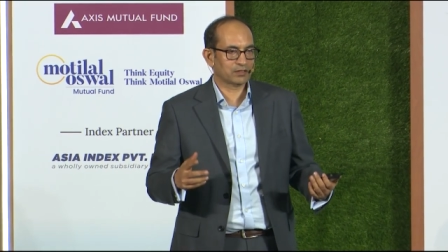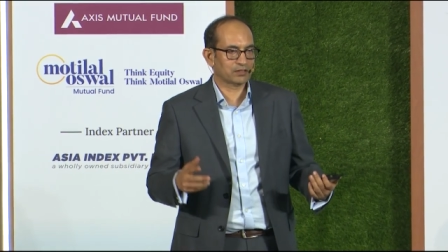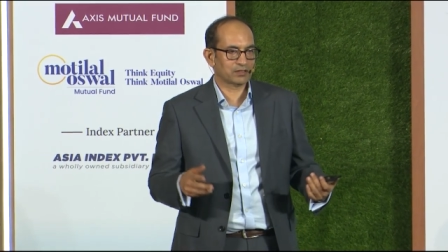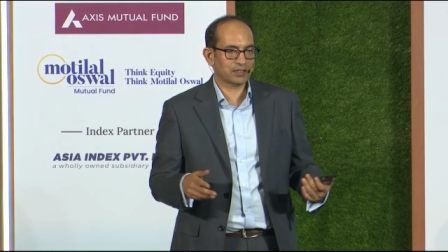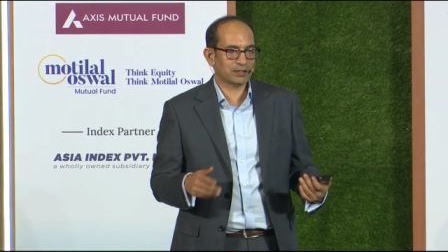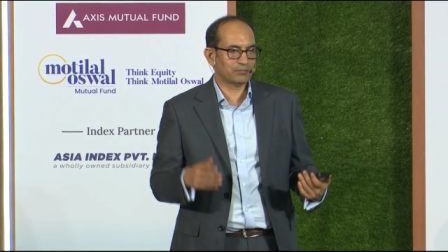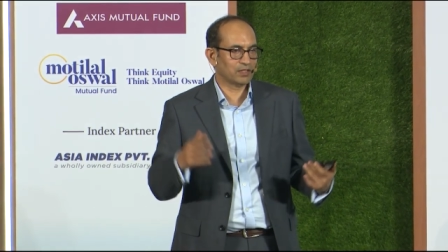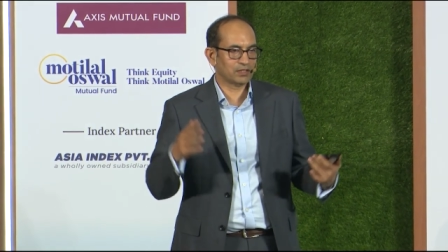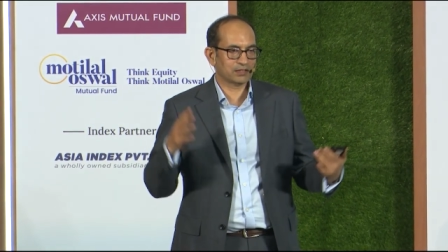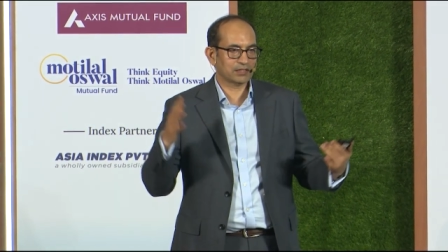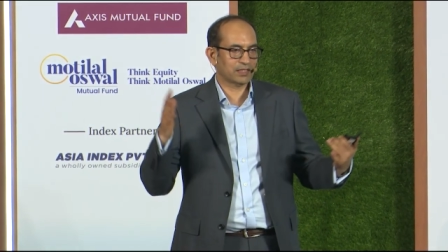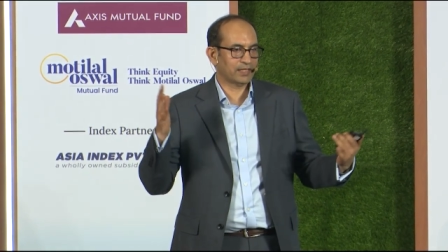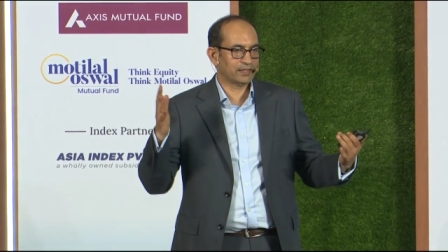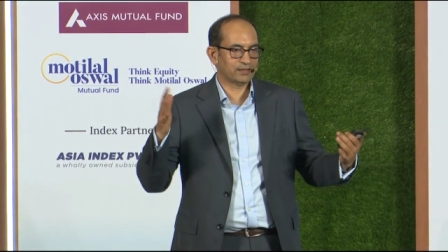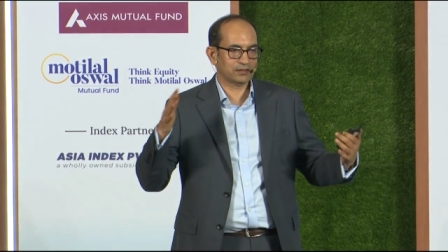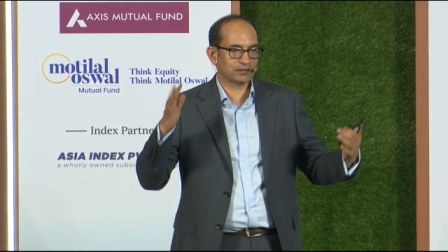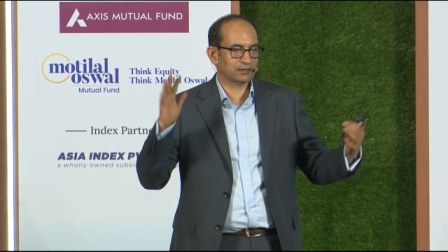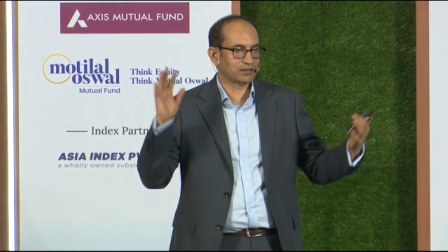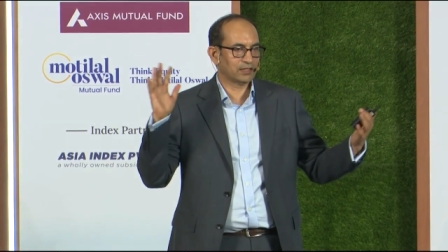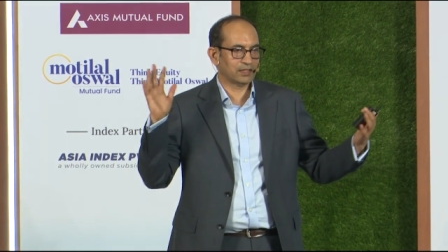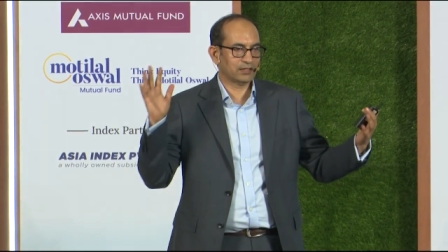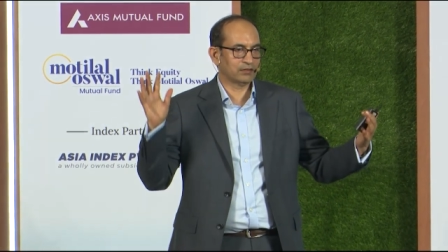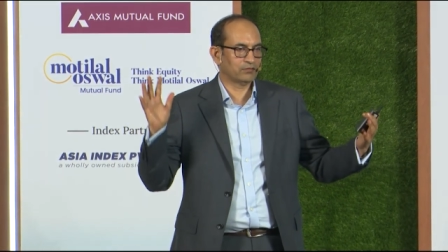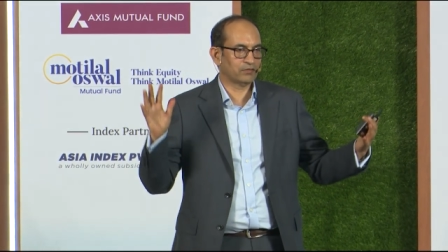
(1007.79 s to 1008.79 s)
Trump decides
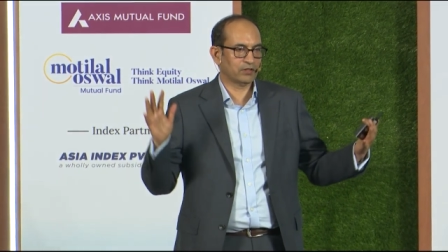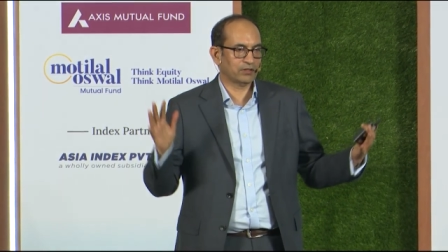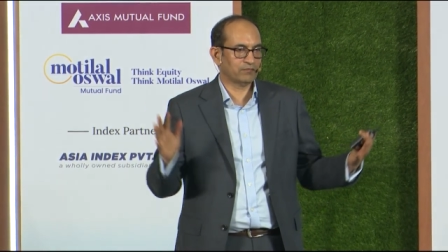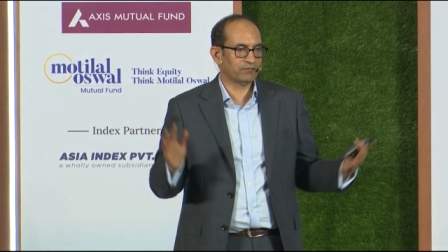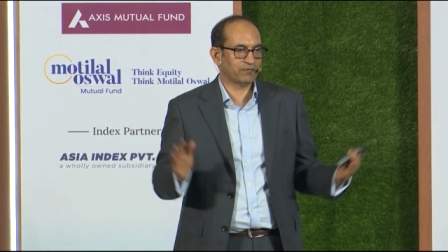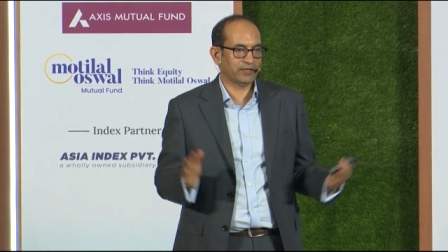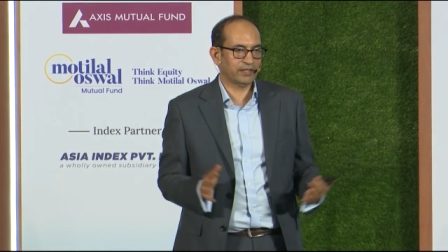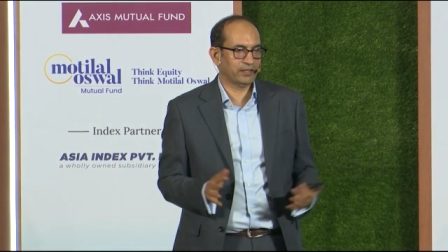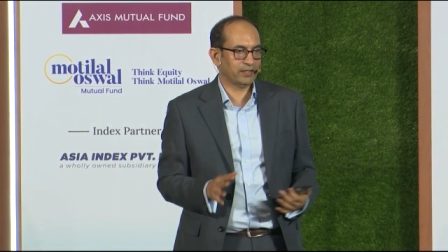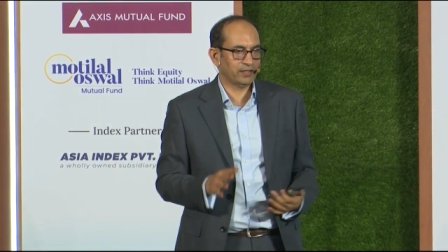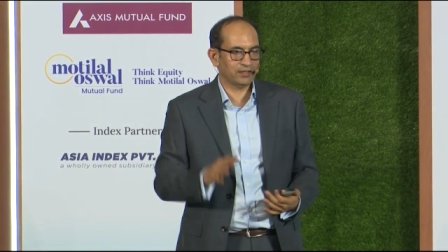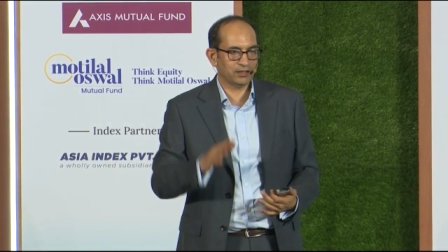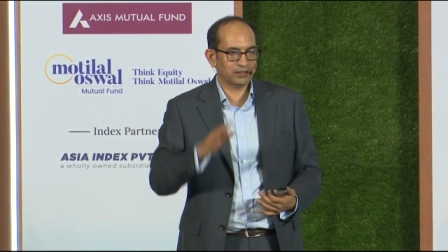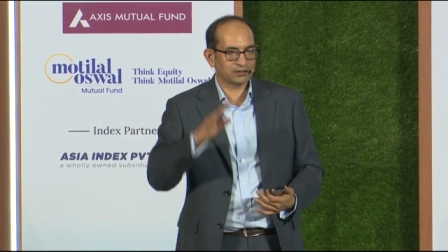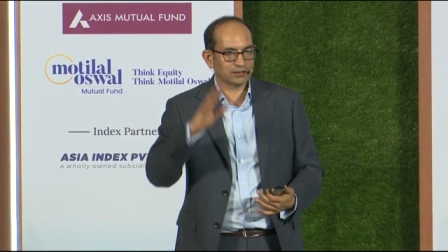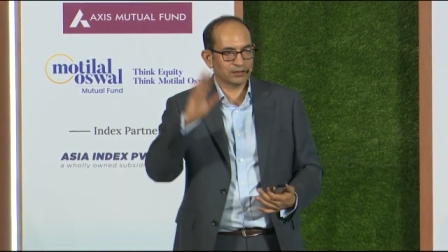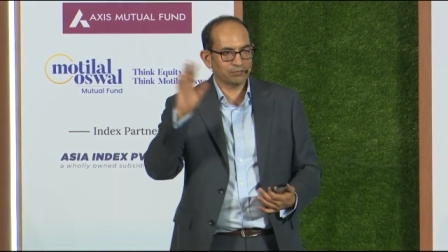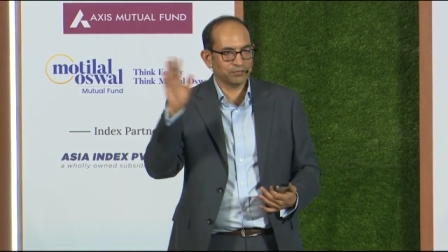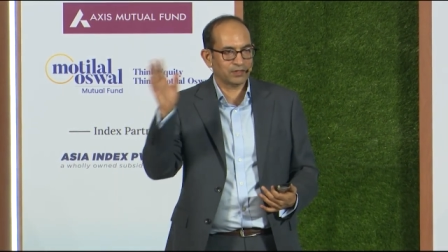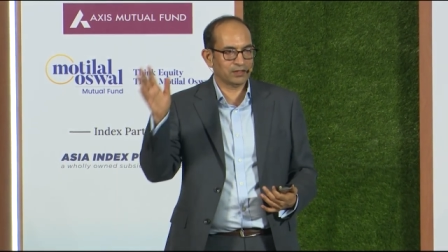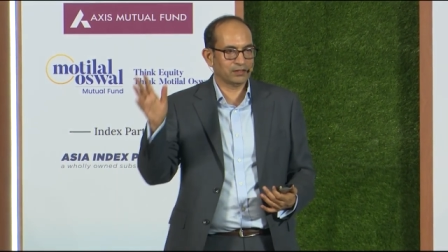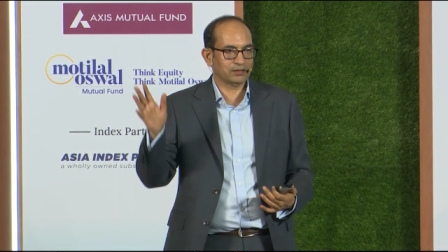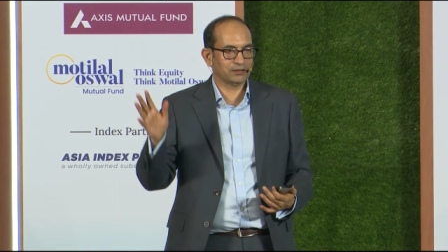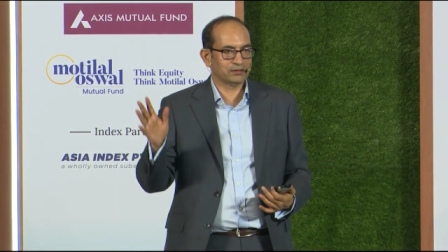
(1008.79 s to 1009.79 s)
that one fine day that
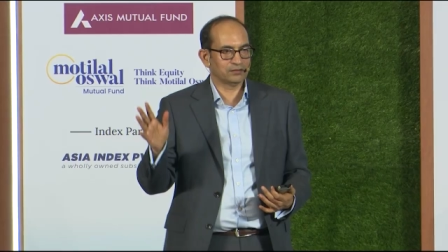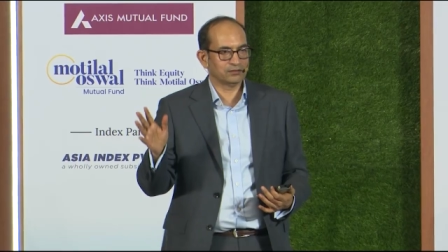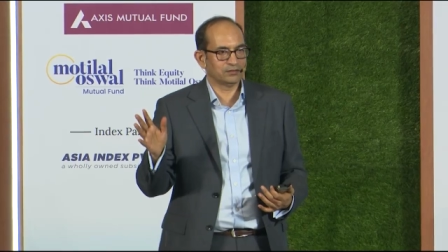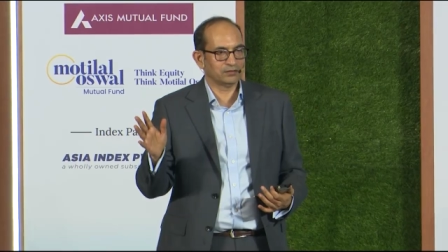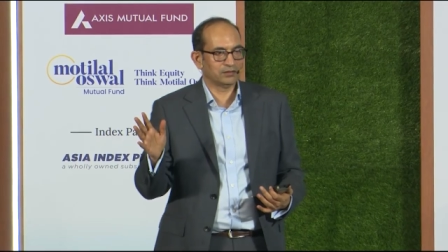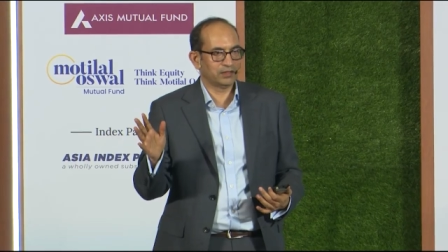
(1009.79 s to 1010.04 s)
something